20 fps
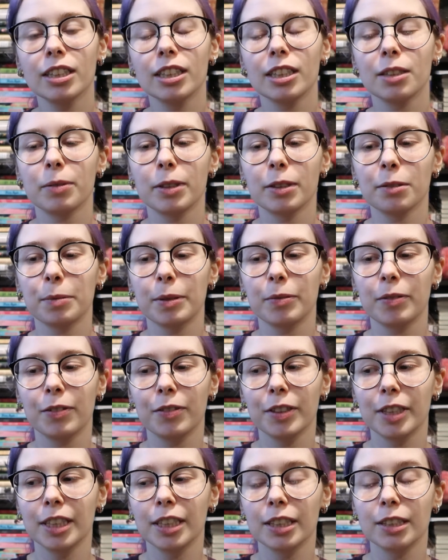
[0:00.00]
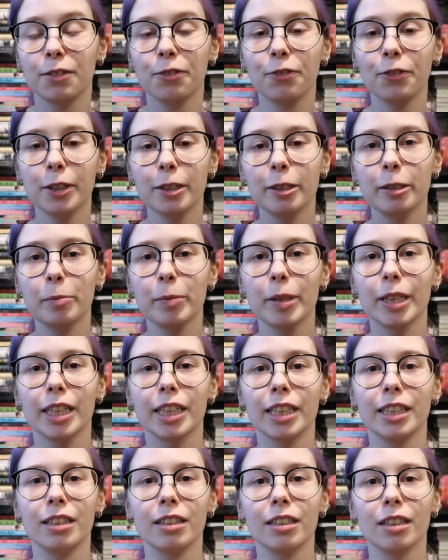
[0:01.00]
They're one of my favorite things to film, and
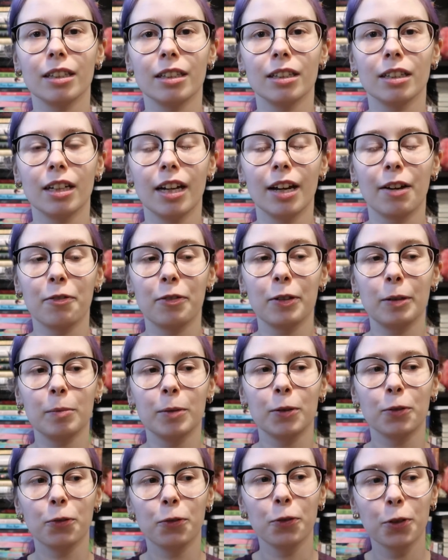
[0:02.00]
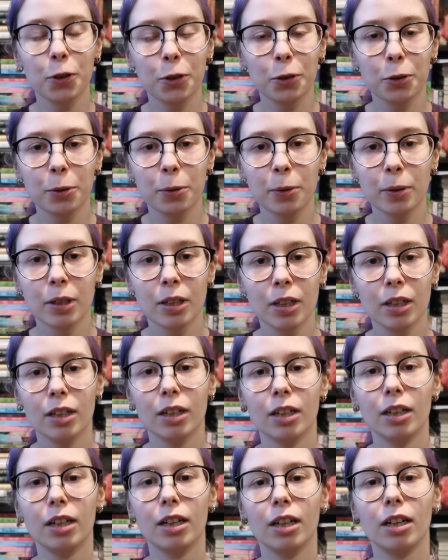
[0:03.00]
I have filmed a few
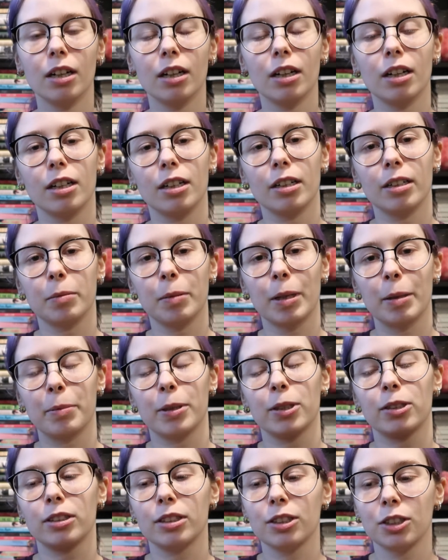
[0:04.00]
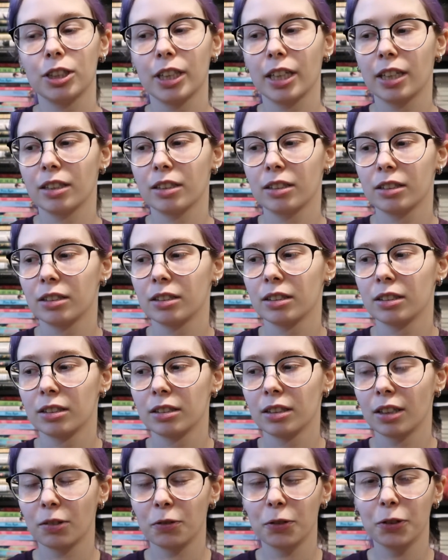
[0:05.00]
on my personal channel
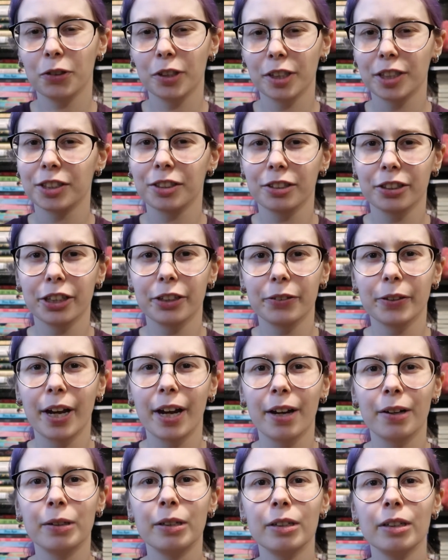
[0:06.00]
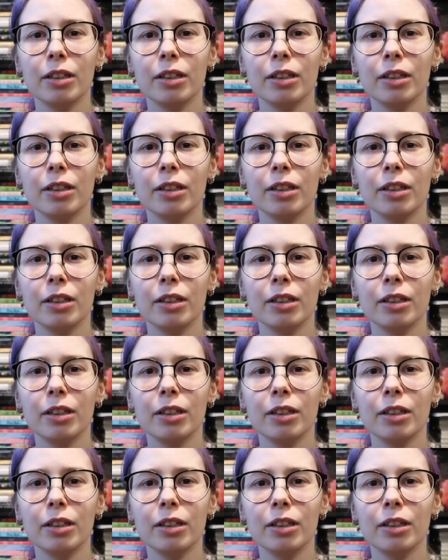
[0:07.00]
a few years ago now.